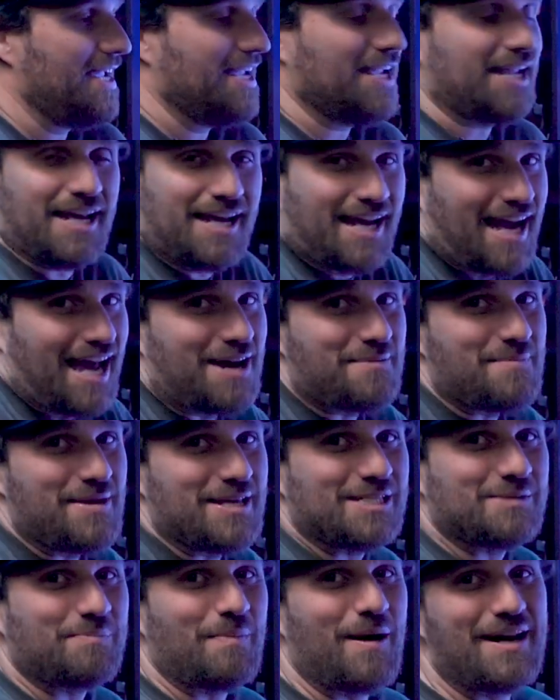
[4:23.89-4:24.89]
can kind of be
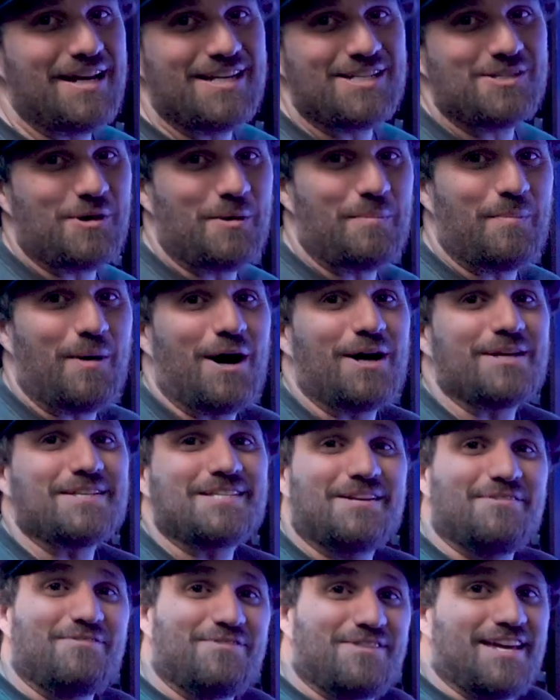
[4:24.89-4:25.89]
spun into a
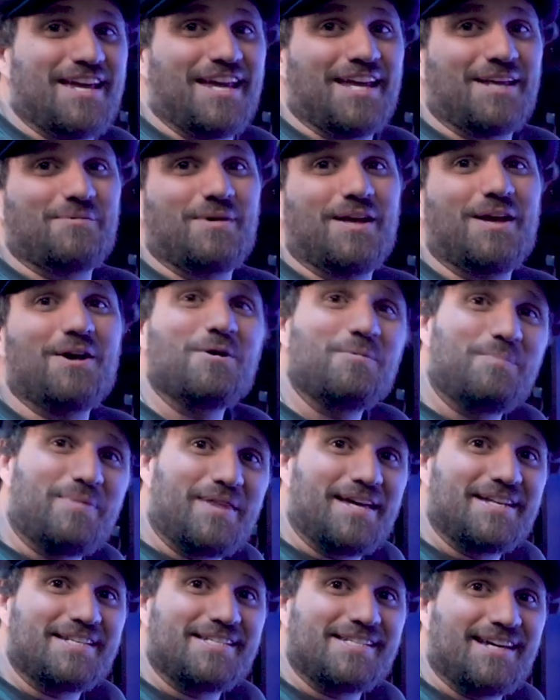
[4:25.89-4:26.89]
positive thing, and we hope
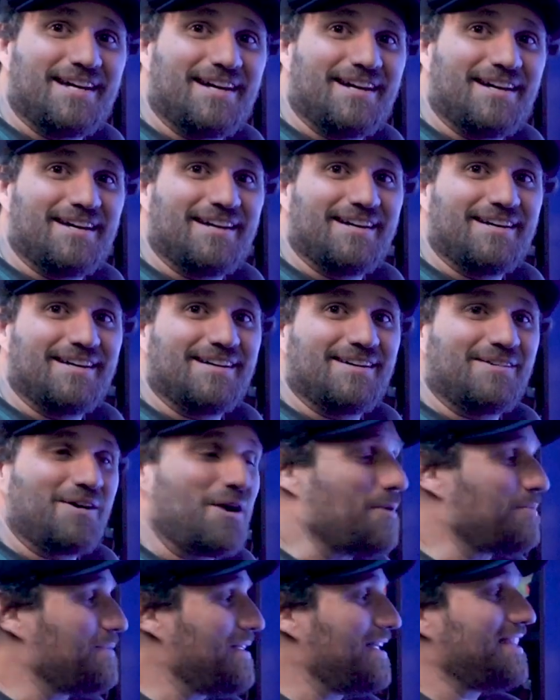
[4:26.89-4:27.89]
that
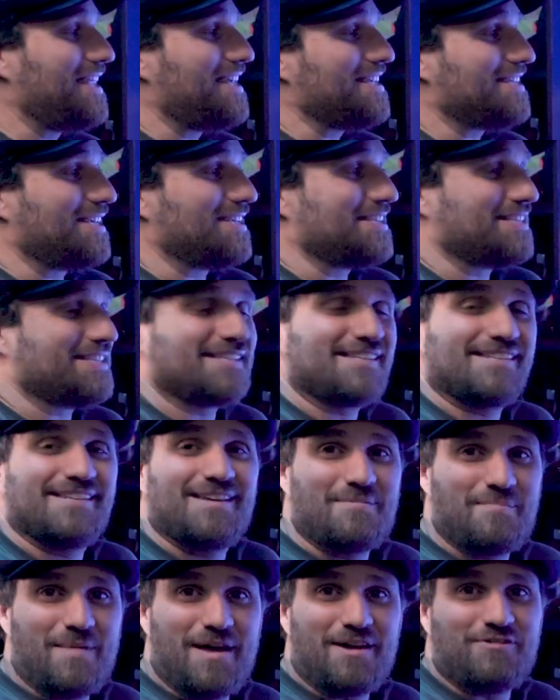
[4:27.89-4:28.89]
this is
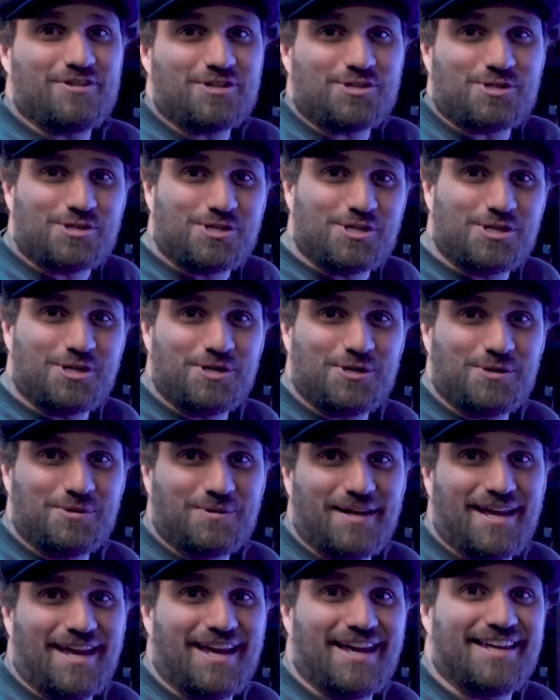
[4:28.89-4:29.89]
beneficial to you,
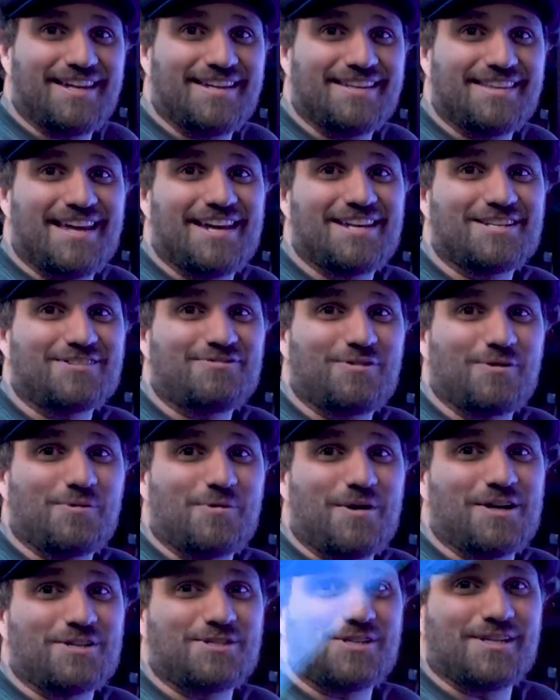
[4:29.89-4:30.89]
and thanks for
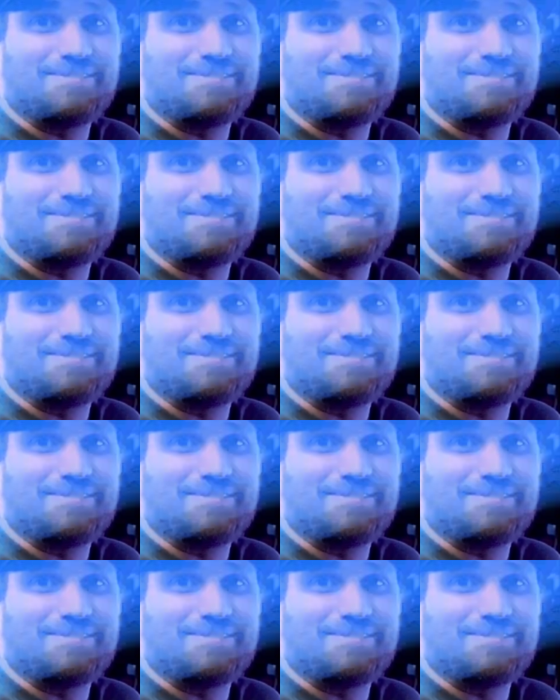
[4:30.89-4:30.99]
watching.